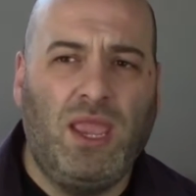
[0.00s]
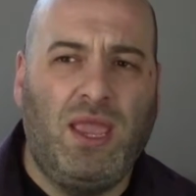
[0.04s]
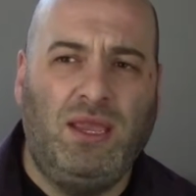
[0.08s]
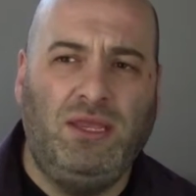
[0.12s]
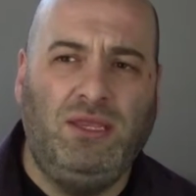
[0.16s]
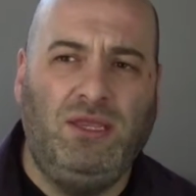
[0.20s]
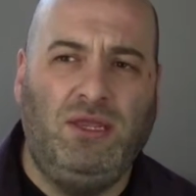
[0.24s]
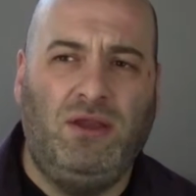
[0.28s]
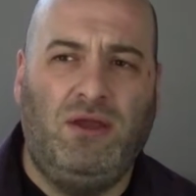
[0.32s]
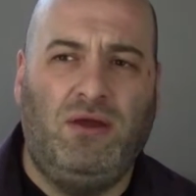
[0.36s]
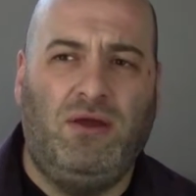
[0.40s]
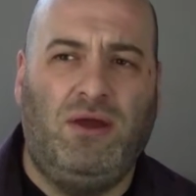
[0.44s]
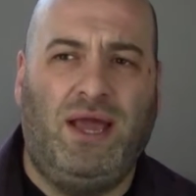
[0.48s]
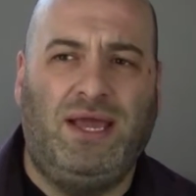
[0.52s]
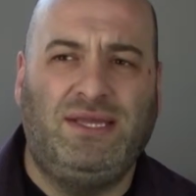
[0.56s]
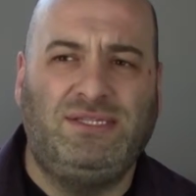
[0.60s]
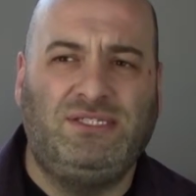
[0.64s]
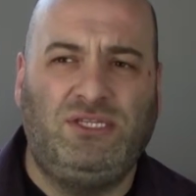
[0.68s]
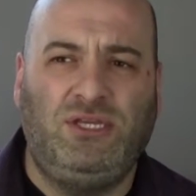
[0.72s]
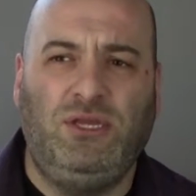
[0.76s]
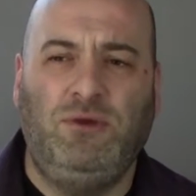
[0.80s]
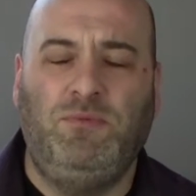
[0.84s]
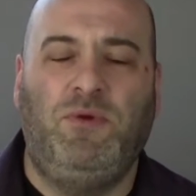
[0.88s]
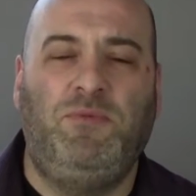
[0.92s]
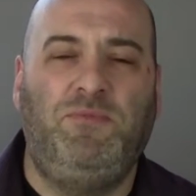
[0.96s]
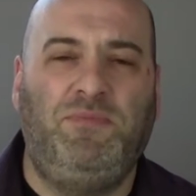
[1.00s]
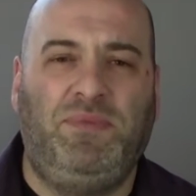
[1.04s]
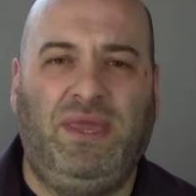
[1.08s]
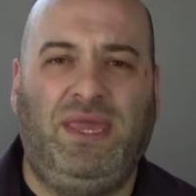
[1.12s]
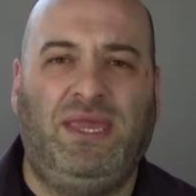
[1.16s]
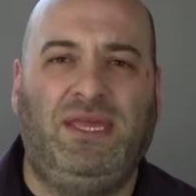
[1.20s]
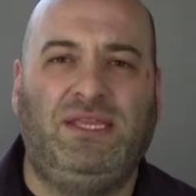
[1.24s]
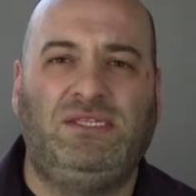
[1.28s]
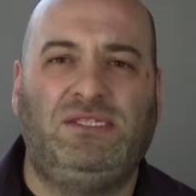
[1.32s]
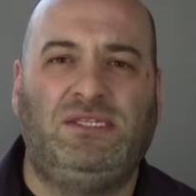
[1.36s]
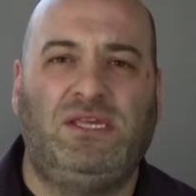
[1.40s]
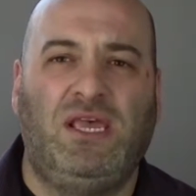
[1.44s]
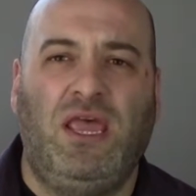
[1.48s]
As human
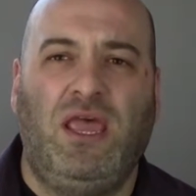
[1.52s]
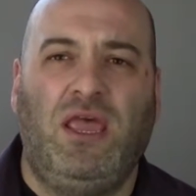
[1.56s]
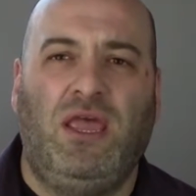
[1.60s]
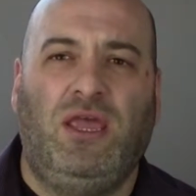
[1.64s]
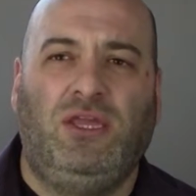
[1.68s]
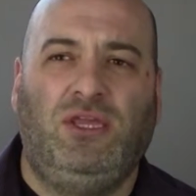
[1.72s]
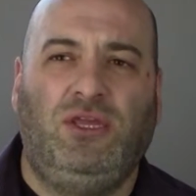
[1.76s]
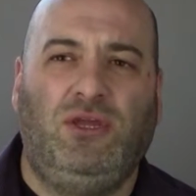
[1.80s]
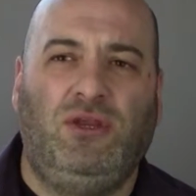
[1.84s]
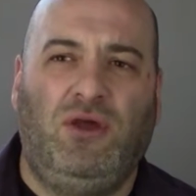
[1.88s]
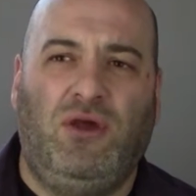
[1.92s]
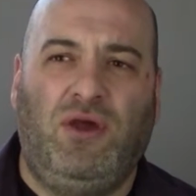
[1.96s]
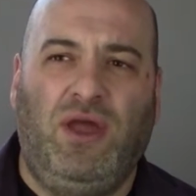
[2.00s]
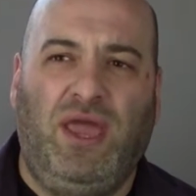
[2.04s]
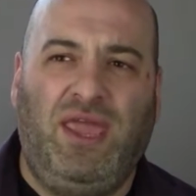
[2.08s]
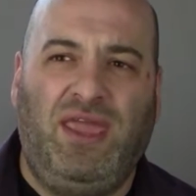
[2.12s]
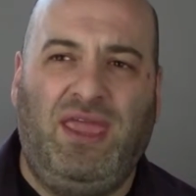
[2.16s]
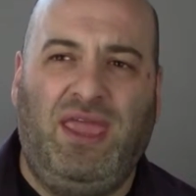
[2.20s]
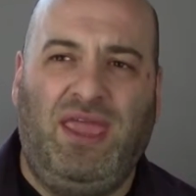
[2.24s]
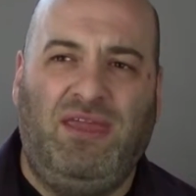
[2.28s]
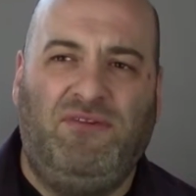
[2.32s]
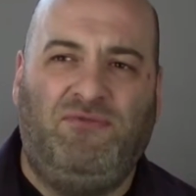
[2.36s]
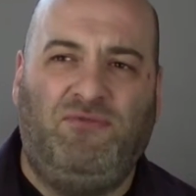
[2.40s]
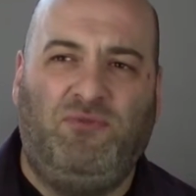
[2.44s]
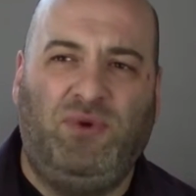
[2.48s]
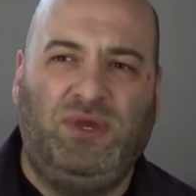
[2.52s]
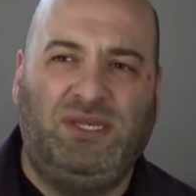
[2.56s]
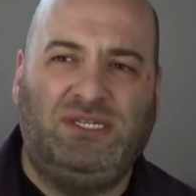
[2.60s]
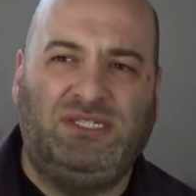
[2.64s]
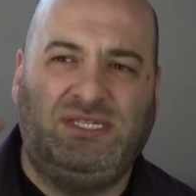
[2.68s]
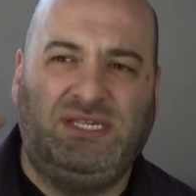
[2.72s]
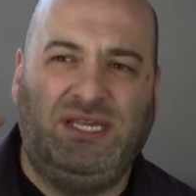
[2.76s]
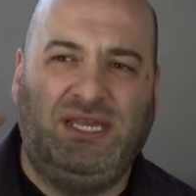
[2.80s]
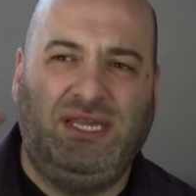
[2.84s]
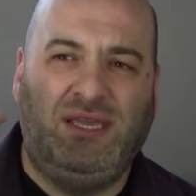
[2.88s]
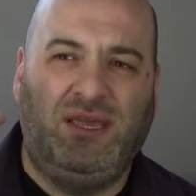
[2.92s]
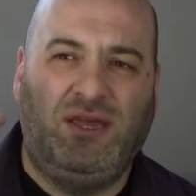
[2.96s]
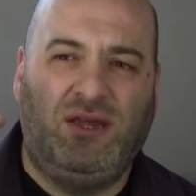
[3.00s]
beings, if we
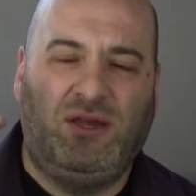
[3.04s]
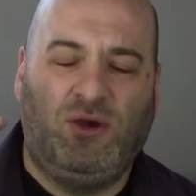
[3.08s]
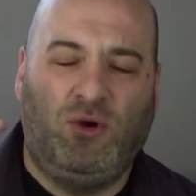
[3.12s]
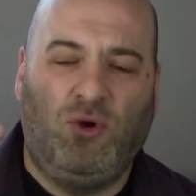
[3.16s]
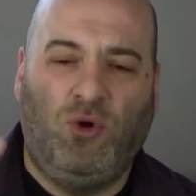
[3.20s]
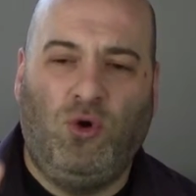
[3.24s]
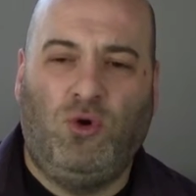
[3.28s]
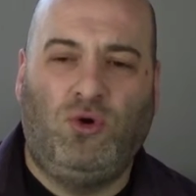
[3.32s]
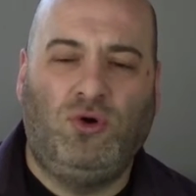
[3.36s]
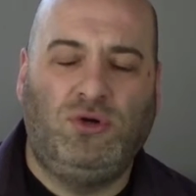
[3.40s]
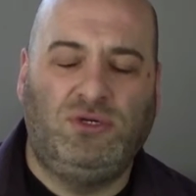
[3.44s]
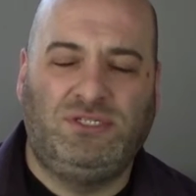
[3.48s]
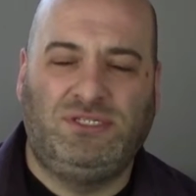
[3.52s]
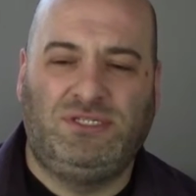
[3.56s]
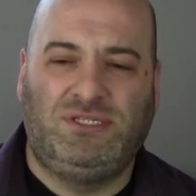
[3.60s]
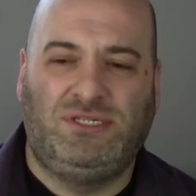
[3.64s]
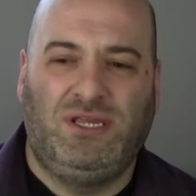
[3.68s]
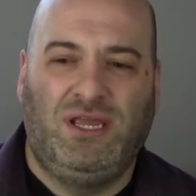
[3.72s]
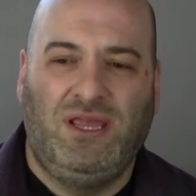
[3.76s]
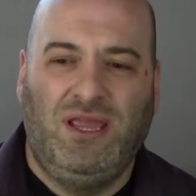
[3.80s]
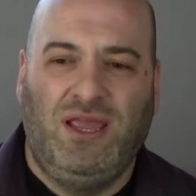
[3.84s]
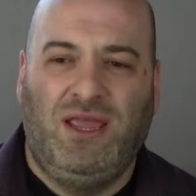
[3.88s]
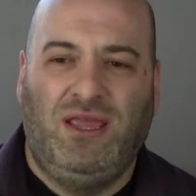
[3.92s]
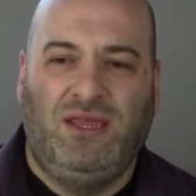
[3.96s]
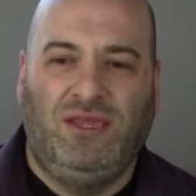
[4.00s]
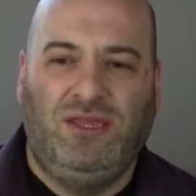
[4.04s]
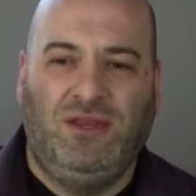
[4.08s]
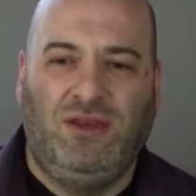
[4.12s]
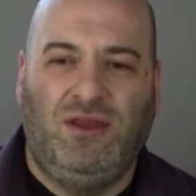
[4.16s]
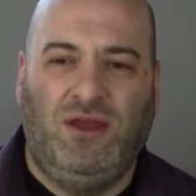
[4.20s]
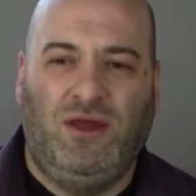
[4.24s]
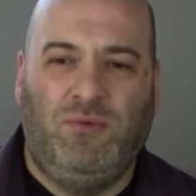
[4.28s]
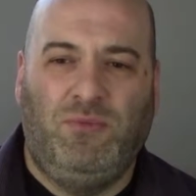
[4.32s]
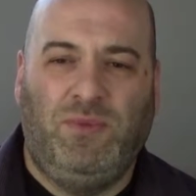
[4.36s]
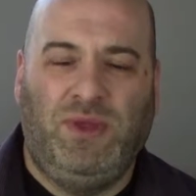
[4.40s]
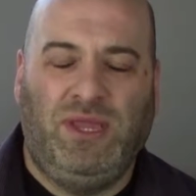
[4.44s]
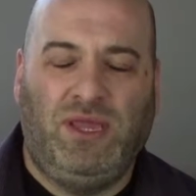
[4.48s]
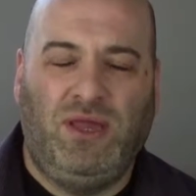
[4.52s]
see a course,
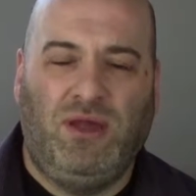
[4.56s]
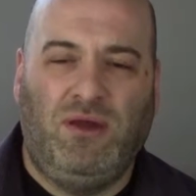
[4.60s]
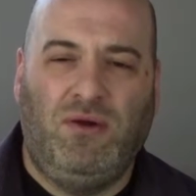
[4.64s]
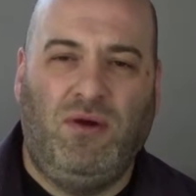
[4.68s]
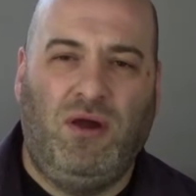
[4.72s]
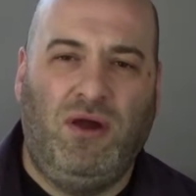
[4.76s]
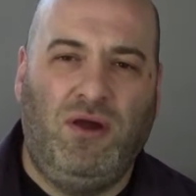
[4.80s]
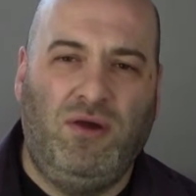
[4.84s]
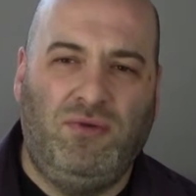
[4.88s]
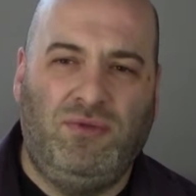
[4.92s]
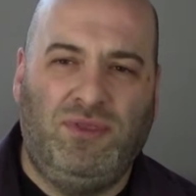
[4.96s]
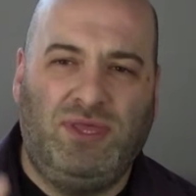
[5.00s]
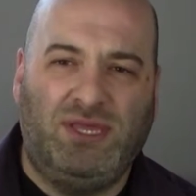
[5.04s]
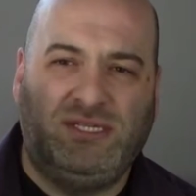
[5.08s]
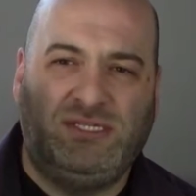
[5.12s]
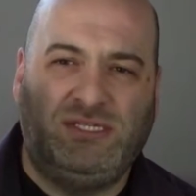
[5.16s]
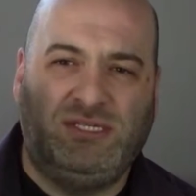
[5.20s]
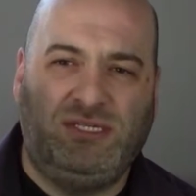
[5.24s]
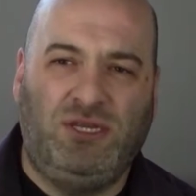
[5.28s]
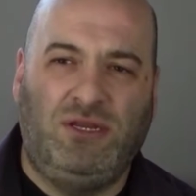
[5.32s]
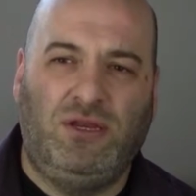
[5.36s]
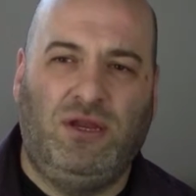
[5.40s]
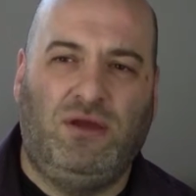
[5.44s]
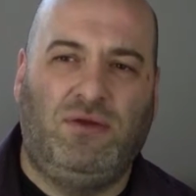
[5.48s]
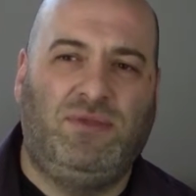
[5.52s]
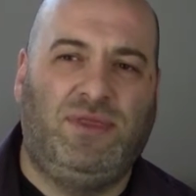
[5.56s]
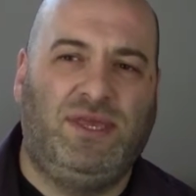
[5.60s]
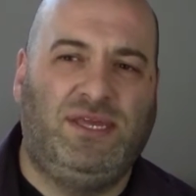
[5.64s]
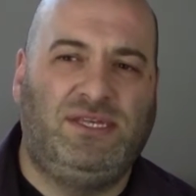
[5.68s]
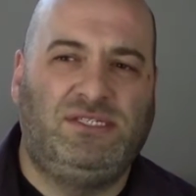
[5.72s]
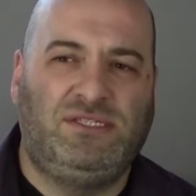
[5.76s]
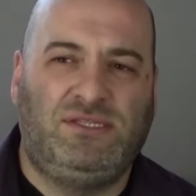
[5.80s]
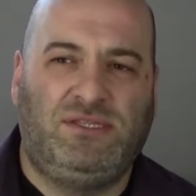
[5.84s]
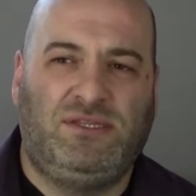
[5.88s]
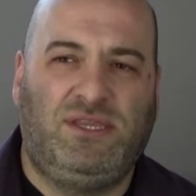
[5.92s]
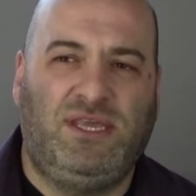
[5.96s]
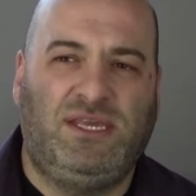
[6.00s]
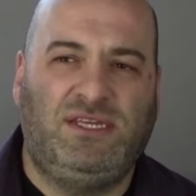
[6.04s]
and we go, oh,
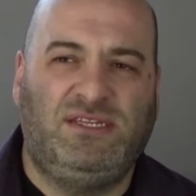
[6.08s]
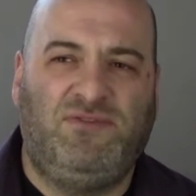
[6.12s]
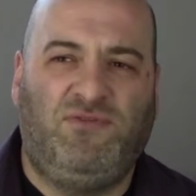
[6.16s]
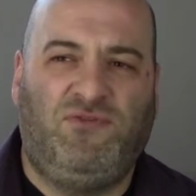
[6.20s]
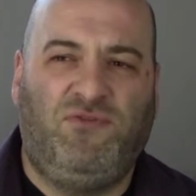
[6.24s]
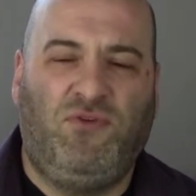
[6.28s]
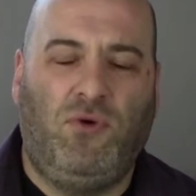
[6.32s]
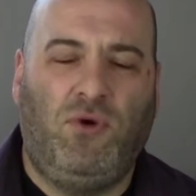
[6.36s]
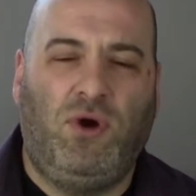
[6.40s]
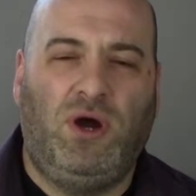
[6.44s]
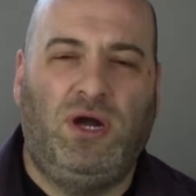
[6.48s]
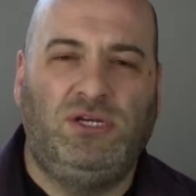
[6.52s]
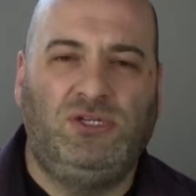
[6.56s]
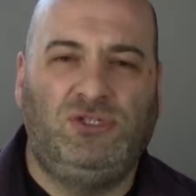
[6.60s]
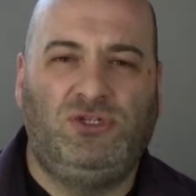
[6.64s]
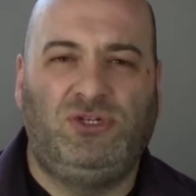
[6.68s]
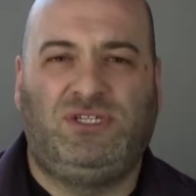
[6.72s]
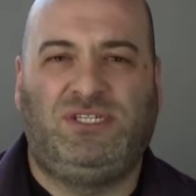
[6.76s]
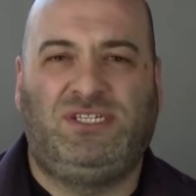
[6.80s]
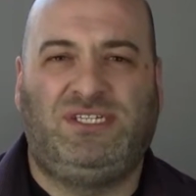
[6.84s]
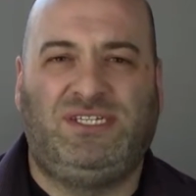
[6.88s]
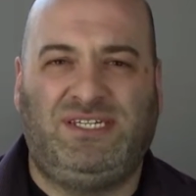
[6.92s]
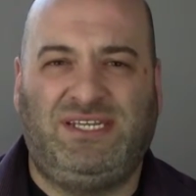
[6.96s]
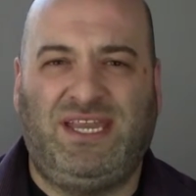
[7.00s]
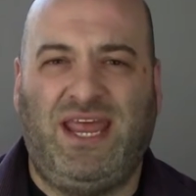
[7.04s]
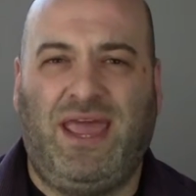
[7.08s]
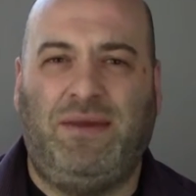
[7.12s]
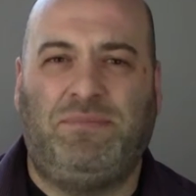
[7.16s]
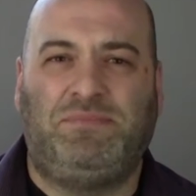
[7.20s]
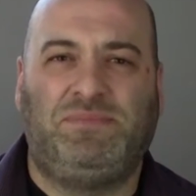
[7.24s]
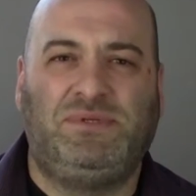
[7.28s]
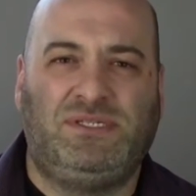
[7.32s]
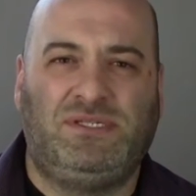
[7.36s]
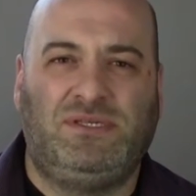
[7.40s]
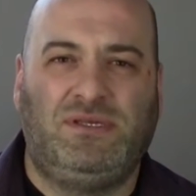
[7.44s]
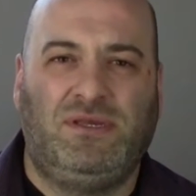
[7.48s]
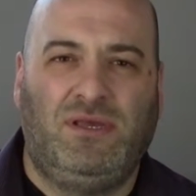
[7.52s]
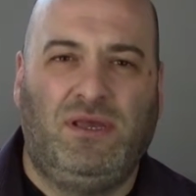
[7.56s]
there's 400
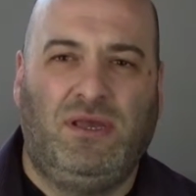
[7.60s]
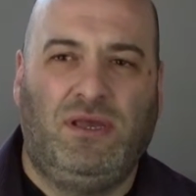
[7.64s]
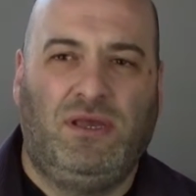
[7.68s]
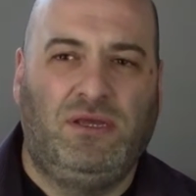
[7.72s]
steps,